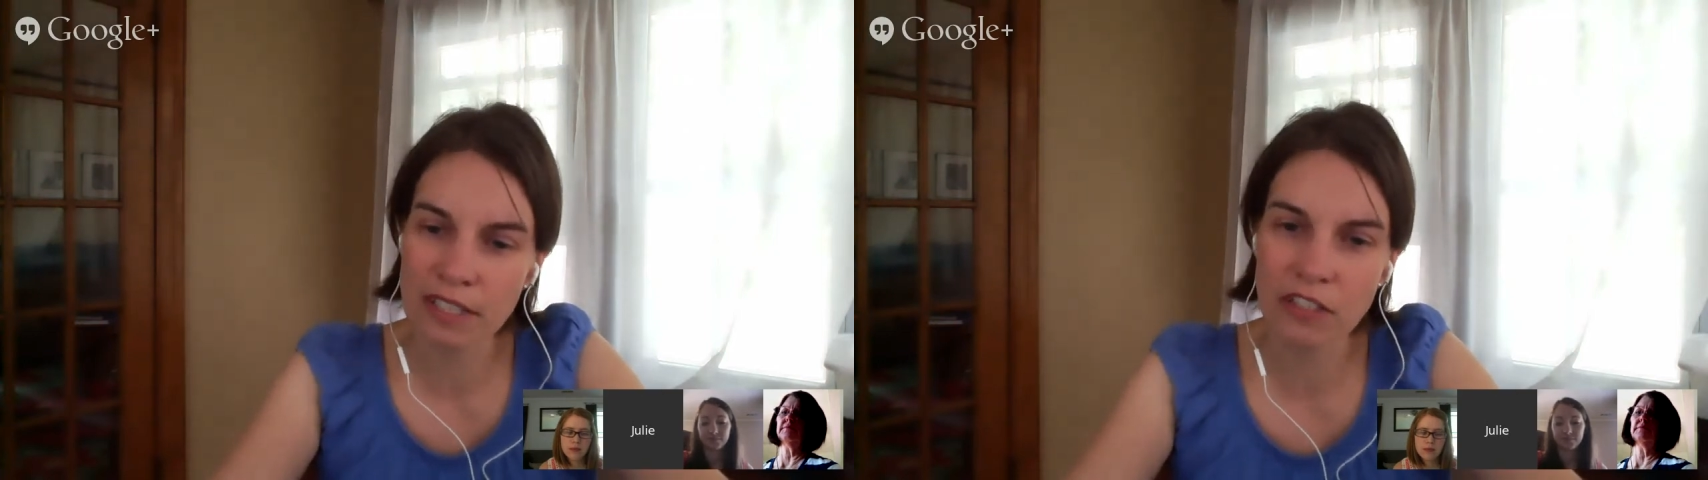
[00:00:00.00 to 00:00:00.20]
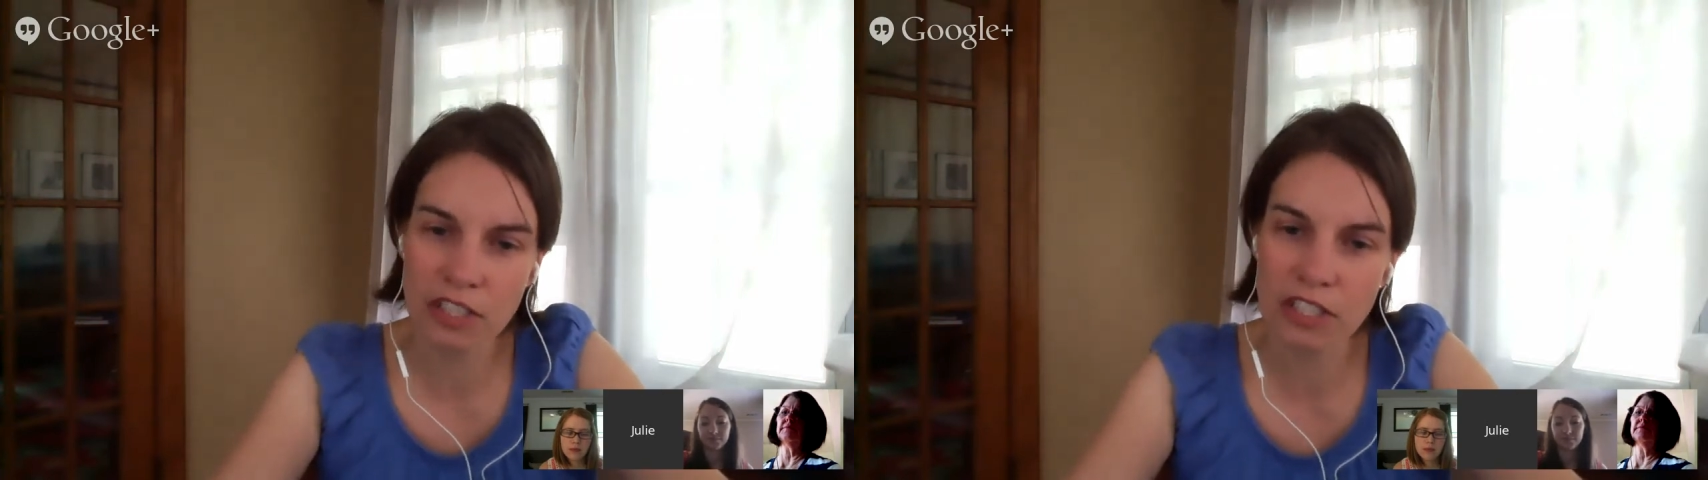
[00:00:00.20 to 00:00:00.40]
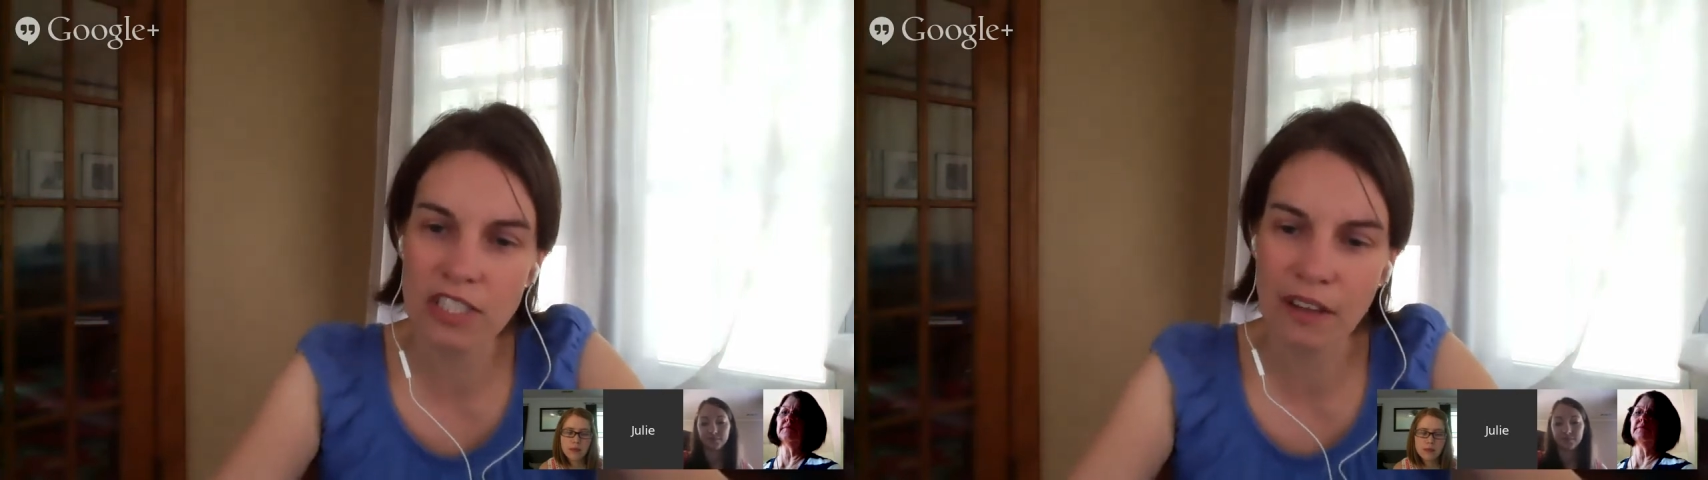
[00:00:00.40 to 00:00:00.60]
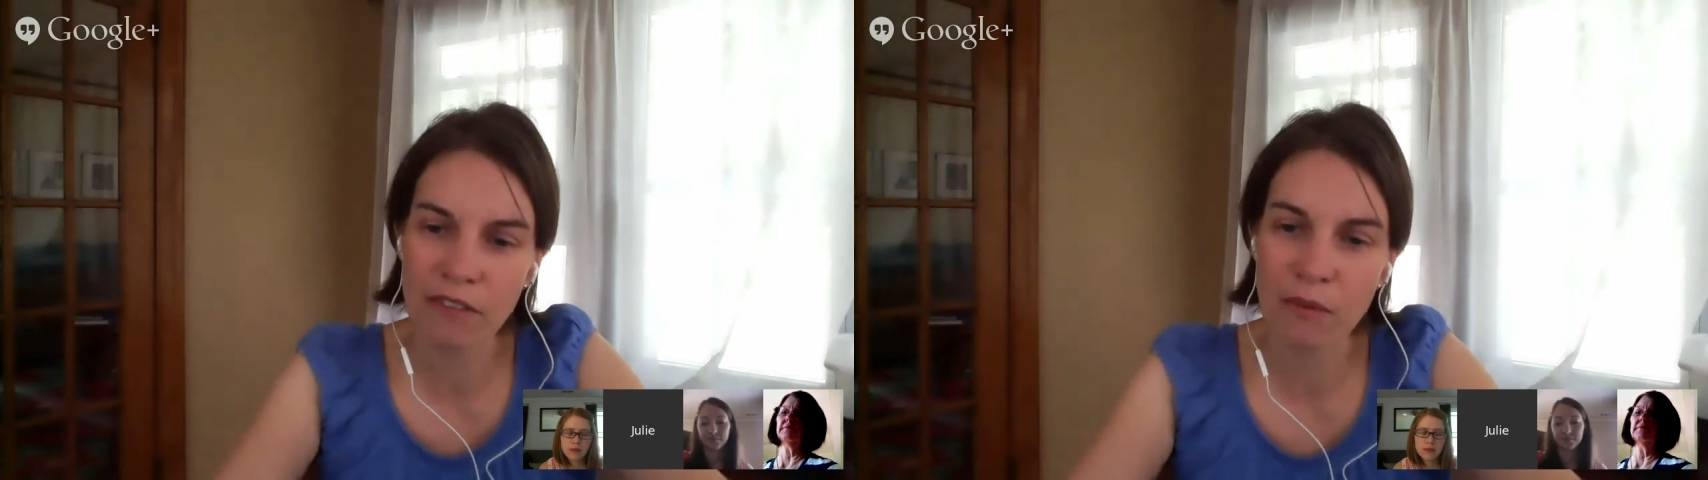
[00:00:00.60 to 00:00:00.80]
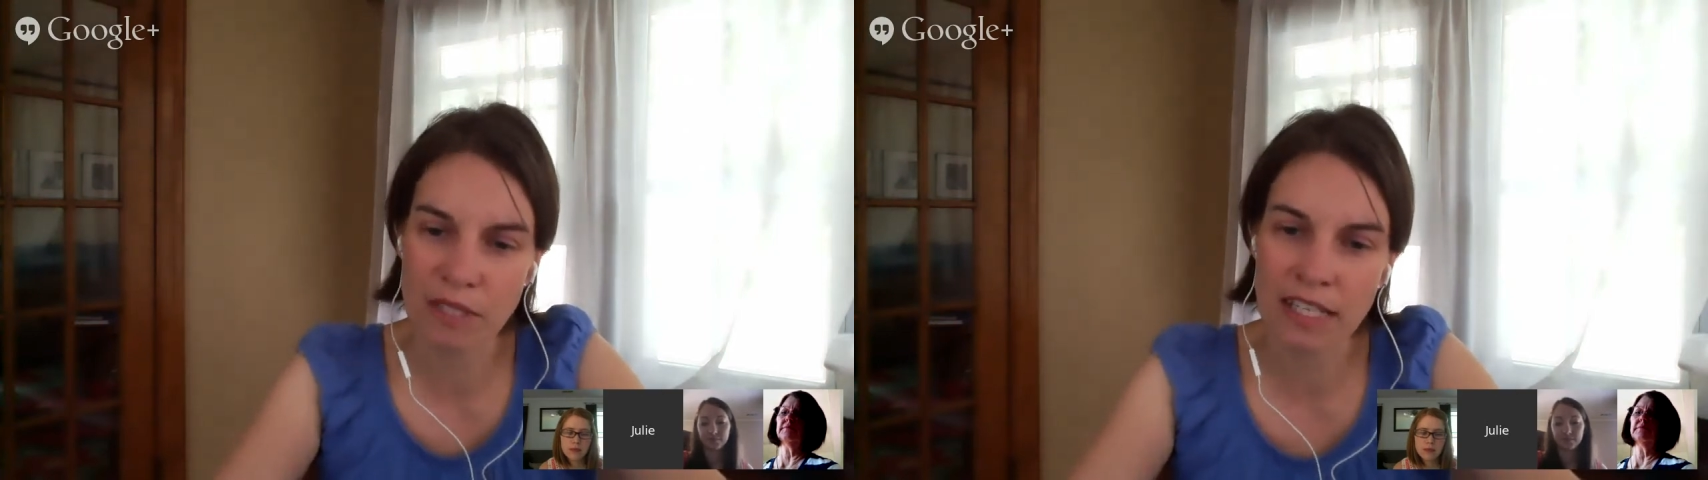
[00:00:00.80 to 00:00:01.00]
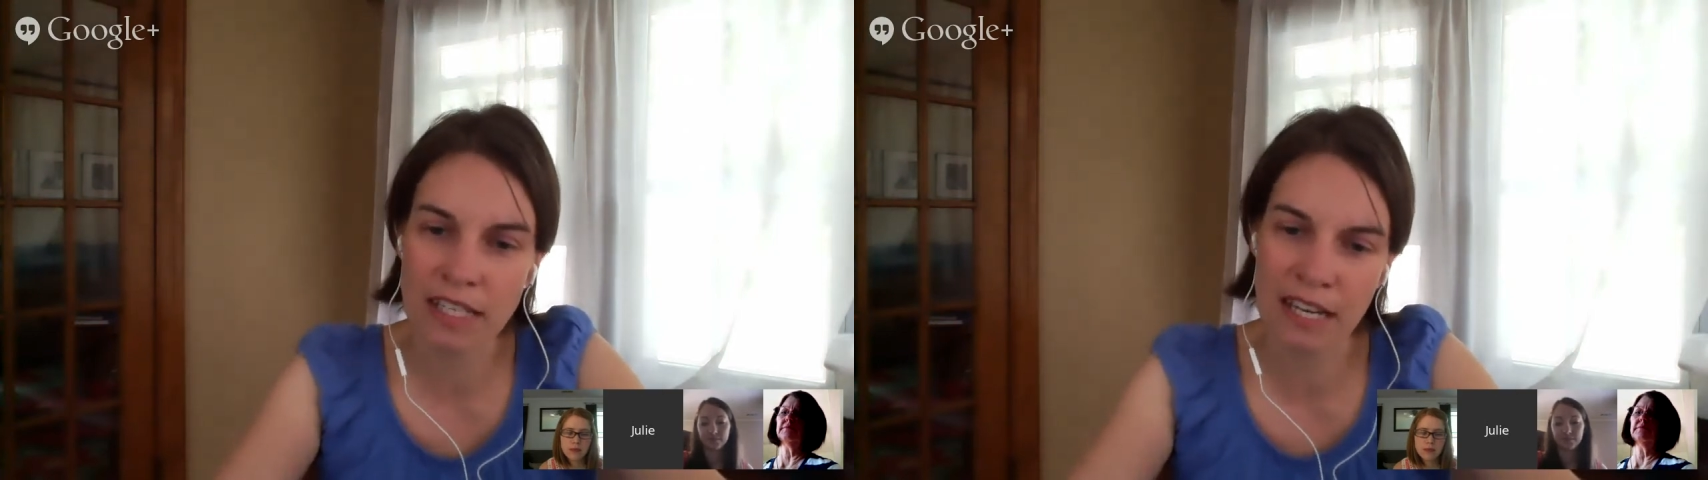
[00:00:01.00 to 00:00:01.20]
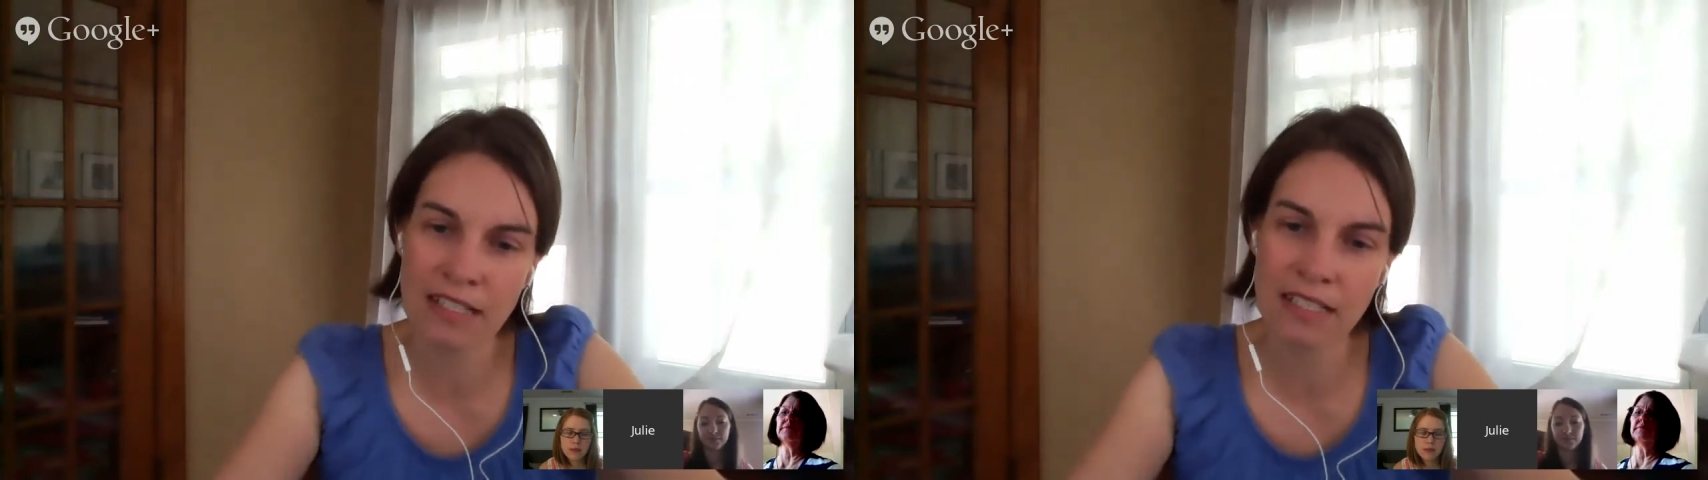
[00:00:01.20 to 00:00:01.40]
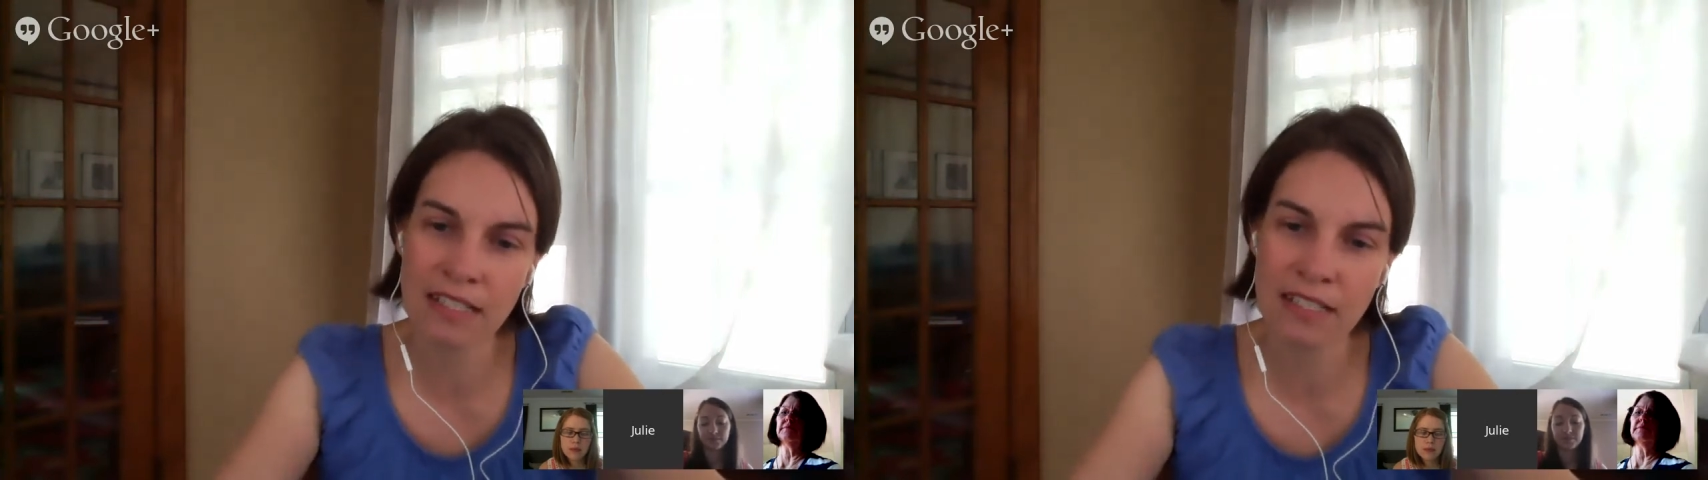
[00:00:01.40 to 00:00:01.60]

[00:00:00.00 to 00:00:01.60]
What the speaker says: I usually just have them stand